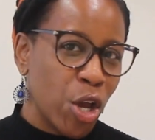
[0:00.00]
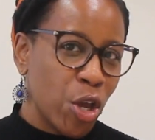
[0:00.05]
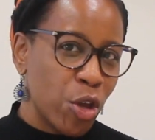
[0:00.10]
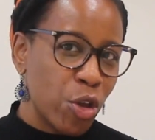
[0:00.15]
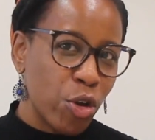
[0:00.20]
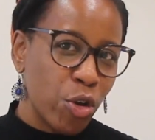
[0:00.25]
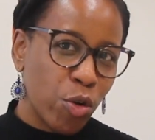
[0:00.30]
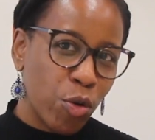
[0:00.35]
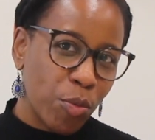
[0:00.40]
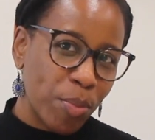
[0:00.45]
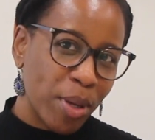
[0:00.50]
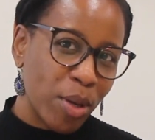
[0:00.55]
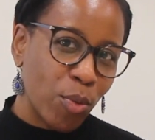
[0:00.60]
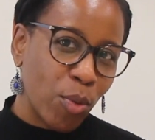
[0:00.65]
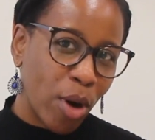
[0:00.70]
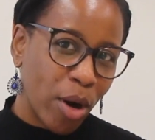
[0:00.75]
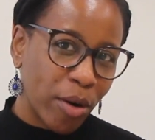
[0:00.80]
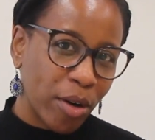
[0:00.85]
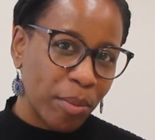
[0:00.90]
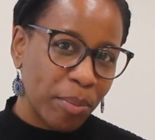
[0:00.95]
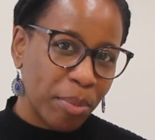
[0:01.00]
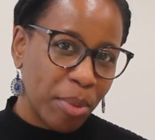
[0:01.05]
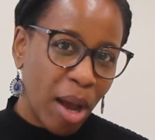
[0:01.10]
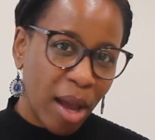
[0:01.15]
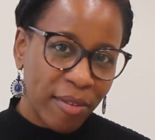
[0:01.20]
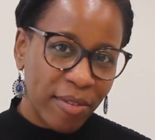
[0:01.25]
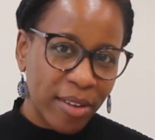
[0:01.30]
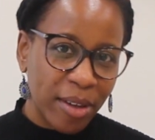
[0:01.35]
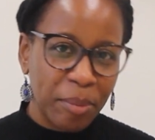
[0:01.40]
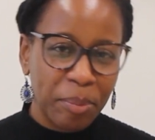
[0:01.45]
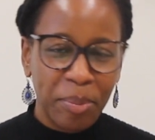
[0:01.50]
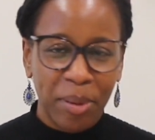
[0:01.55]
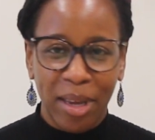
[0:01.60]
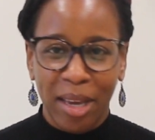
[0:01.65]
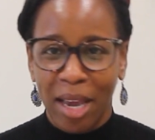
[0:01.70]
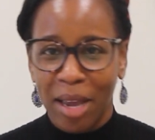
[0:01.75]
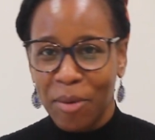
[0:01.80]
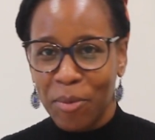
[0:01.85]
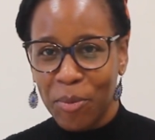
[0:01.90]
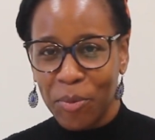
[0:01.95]
you would be Warren Buffett.
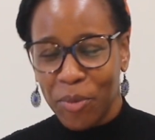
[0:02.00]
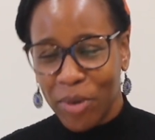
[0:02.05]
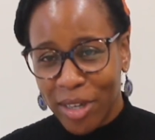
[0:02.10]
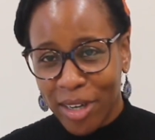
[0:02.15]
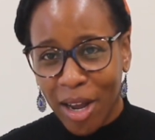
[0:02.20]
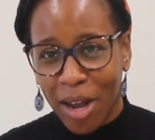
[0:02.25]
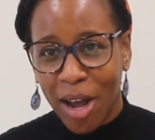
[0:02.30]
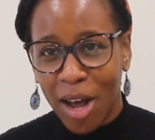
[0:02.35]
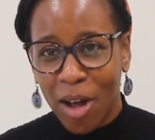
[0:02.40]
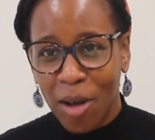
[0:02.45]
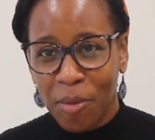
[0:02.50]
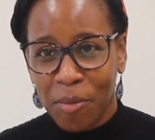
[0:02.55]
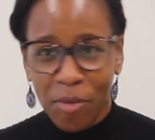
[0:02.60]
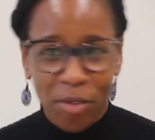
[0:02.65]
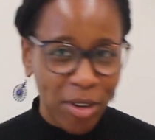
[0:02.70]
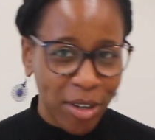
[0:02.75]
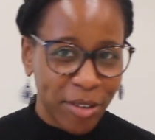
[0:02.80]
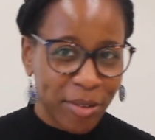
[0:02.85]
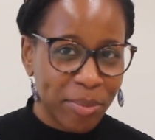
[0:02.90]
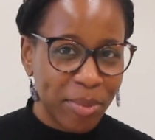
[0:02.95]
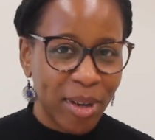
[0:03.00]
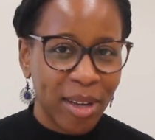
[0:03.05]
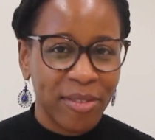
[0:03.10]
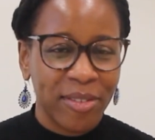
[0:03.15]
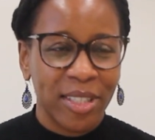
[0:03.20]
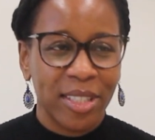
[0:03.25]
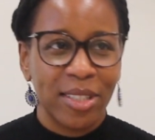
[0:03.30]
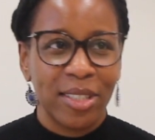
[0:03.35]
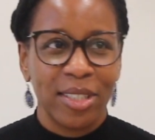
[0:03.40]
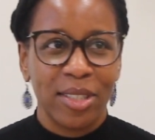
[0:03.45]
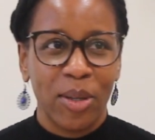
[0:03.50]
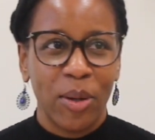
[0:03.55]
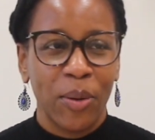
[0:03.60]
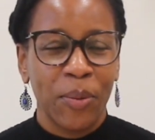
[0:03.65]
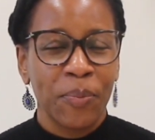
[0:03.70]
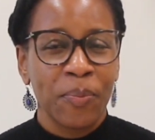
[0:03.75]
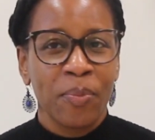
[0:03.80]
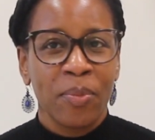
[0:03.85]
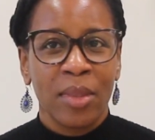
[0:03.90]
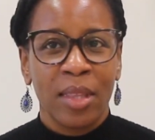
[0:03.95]
But we're not all Warren Buffett. So
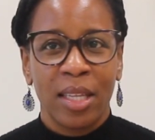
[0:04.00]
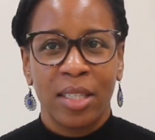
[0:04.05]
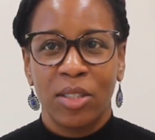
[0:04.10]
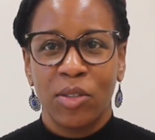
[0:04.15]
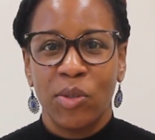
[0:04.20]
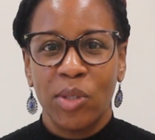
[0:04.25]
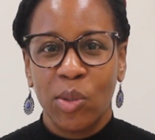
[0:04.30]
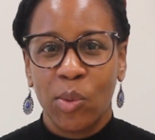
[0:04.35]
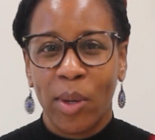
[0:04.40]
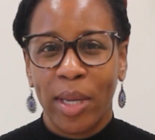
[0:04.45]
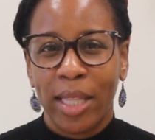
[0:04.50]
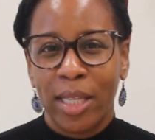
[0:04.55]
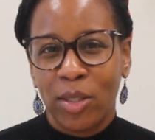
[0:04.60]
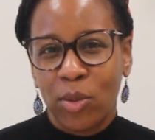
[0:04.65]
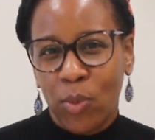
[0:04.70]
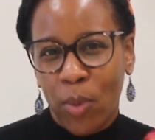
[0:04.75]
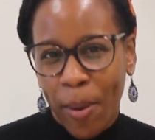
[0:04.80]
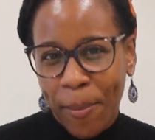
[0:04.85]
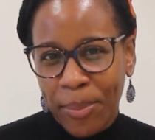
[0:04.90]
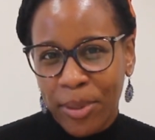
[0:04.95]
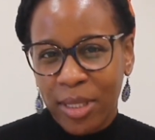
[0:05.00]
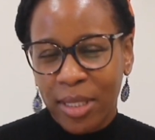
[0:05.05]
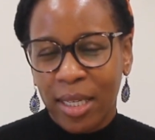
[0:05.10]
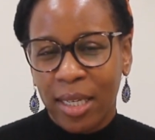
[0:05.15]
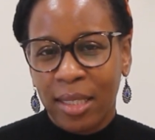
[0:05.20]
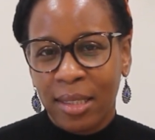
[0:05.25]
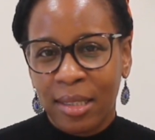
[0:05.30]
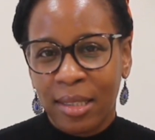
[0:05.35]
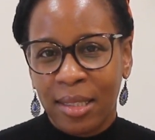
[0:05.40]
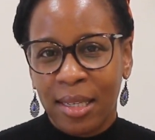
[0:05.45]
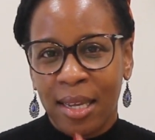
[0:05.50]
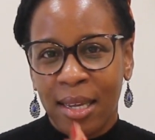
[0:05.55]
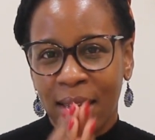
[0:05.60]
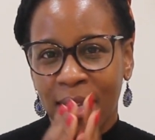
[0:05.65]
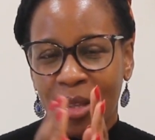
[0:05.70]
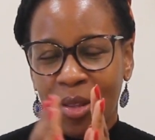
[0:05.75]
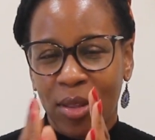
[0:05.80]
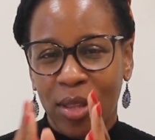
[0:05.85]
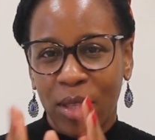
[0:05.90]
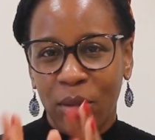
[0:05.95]
there's a reason why there's
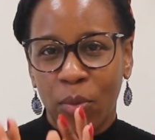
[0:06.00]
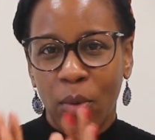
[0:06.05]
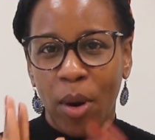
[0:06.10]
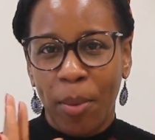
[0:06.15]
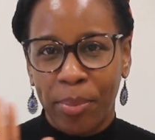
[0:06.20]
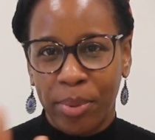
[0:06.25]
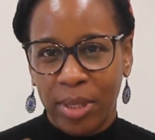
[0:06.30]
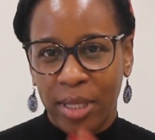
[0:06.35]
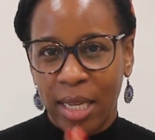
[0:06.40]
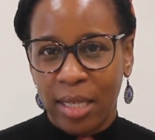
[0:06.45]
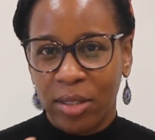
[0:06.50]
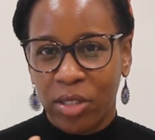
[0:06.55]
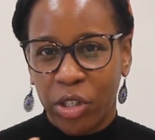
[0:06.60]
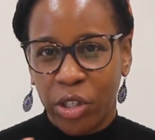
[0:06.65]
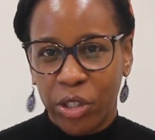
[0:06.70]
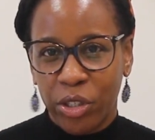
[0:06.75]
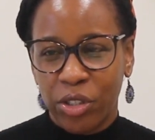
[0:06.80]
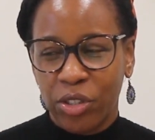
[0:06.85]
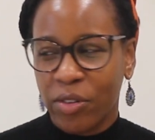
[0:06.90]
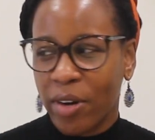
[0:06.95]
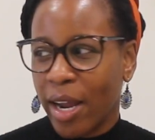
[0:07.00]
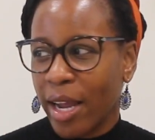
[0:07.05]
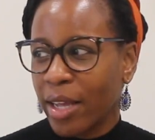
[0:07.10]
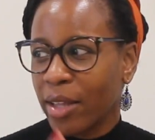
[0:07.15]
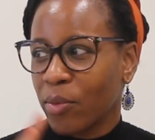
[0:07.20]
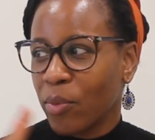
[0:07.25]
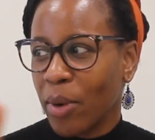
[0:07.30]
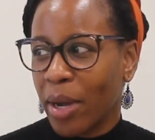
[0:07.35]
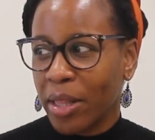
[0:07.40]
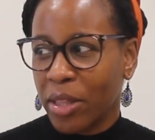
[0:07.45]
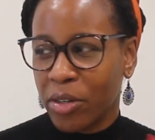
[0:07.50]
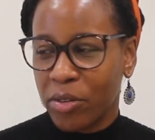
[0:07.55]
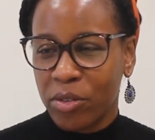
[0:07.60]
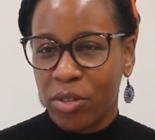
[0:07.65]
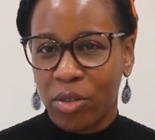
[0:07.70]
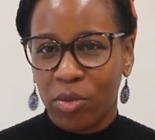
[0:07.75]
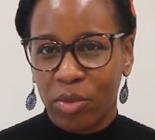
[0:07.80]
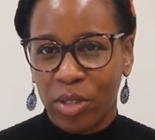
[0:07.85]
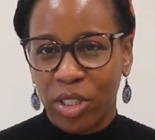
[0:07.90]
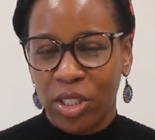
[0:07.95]
1%, the 1%ers, right? Why they're
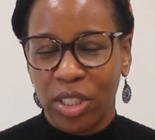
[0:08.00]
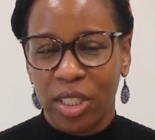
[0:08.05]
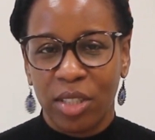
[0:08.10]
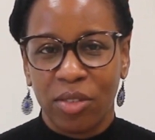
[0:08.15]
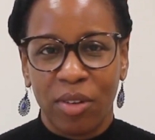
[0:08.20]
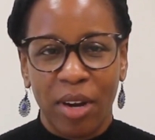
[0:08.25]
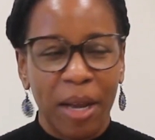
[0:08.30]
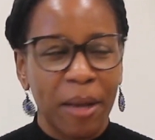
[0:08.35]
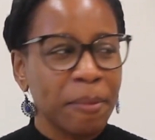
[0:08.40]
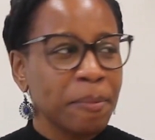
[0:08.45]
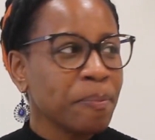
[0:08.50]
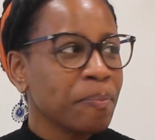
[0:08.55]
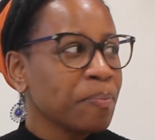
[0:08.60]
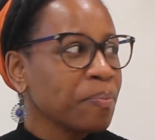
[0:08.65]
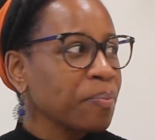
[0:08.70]
the richest, right?